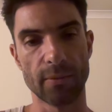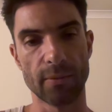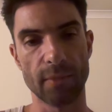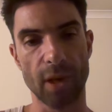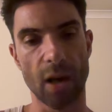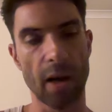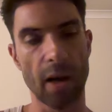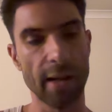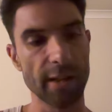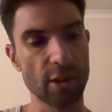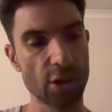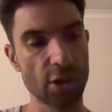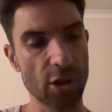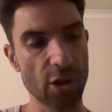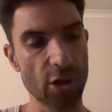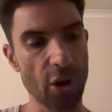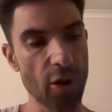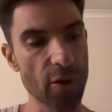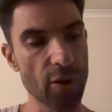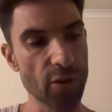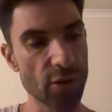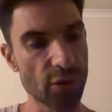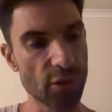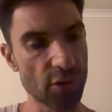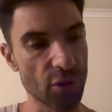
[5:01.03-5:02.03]
I
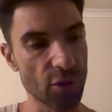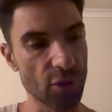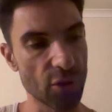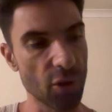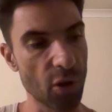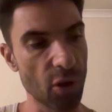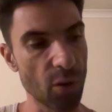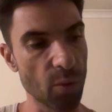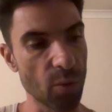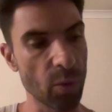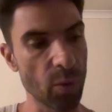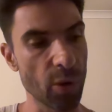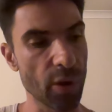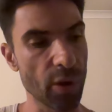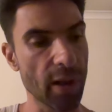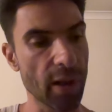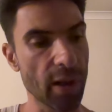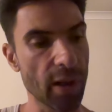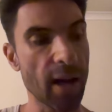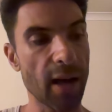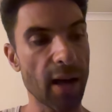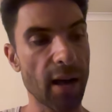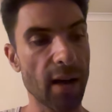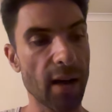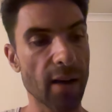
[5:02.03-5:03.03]
chose to not work
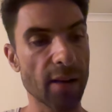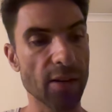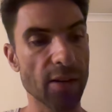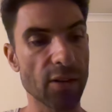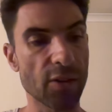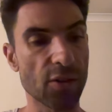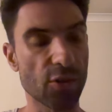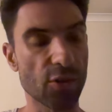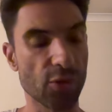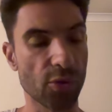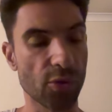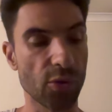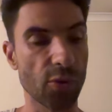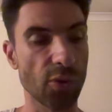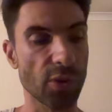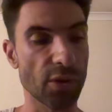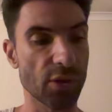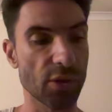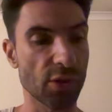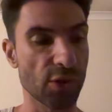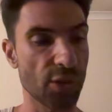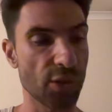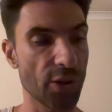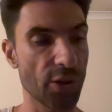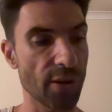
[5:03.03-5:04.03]
hard at school at
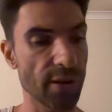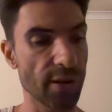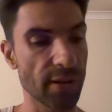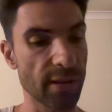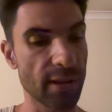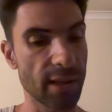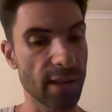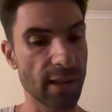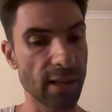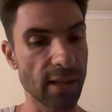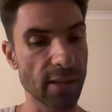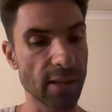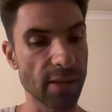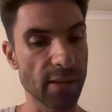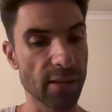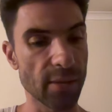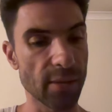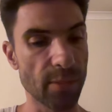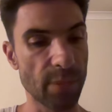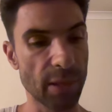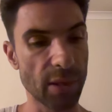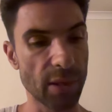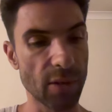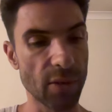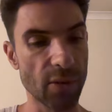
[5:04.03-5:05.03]
certain things
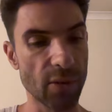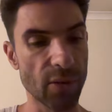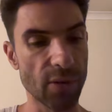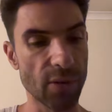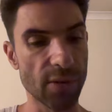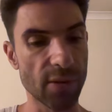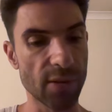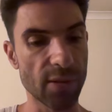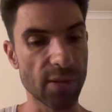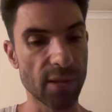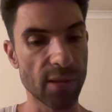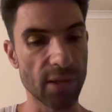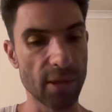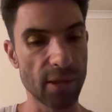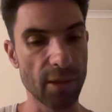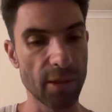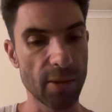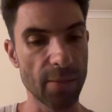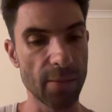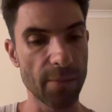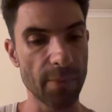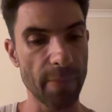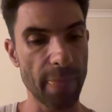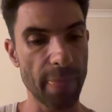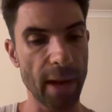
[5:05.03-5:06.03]
because
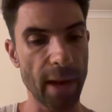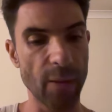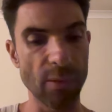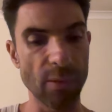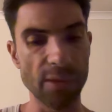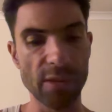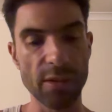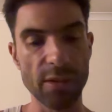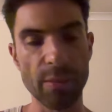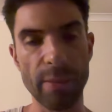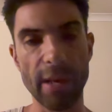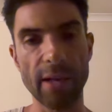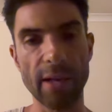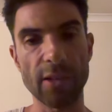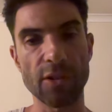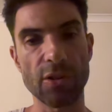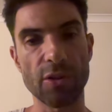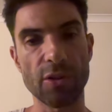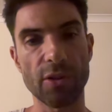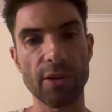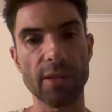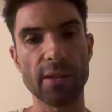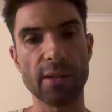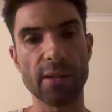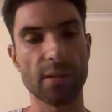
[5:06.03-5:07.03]
that was the better
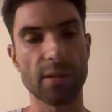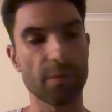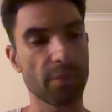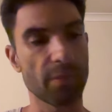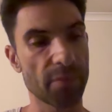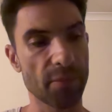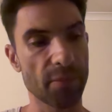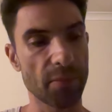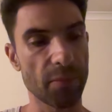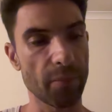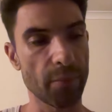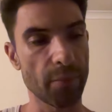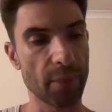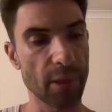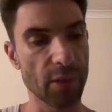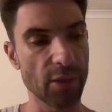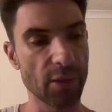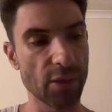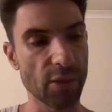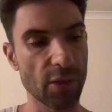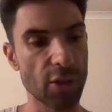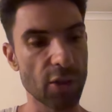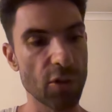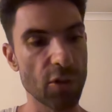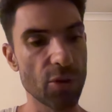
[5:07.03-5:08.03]
choice,
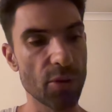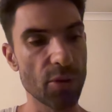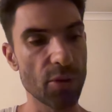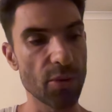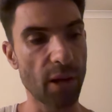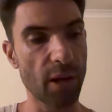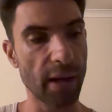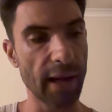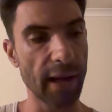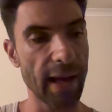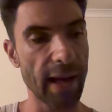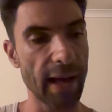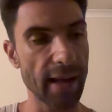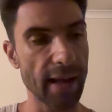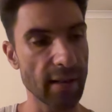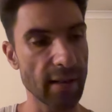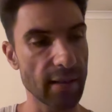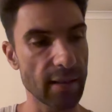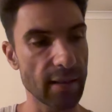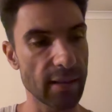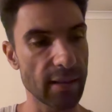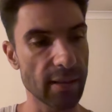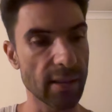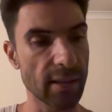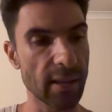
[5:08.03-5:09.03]
because I knew I had
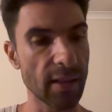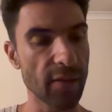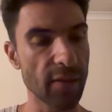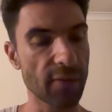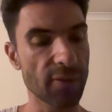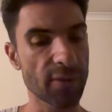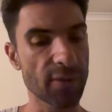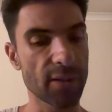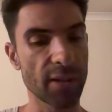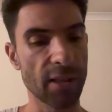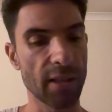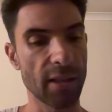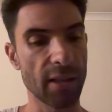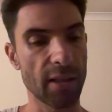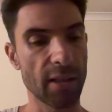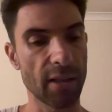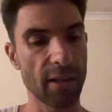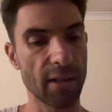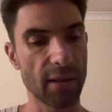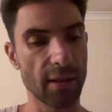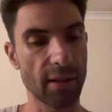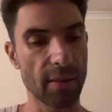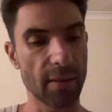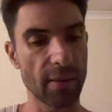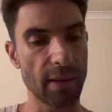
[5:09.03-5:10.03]
this gift
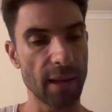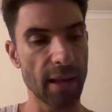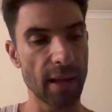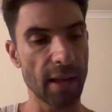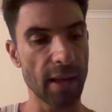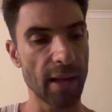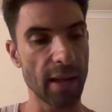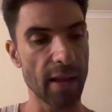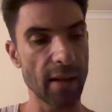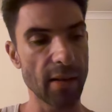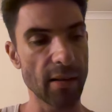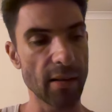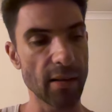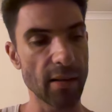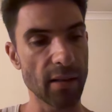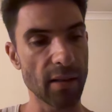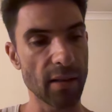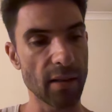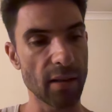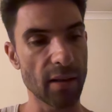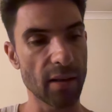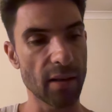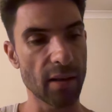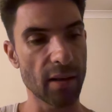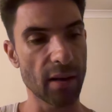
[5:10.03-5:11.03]
and
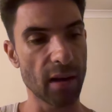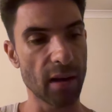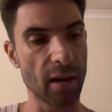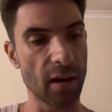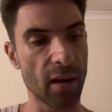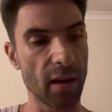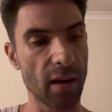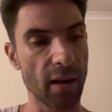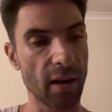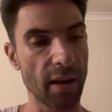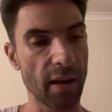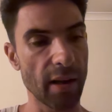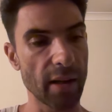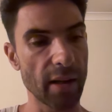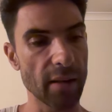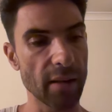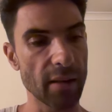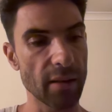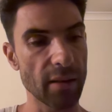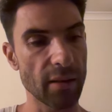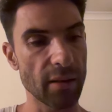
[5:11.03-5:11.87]
I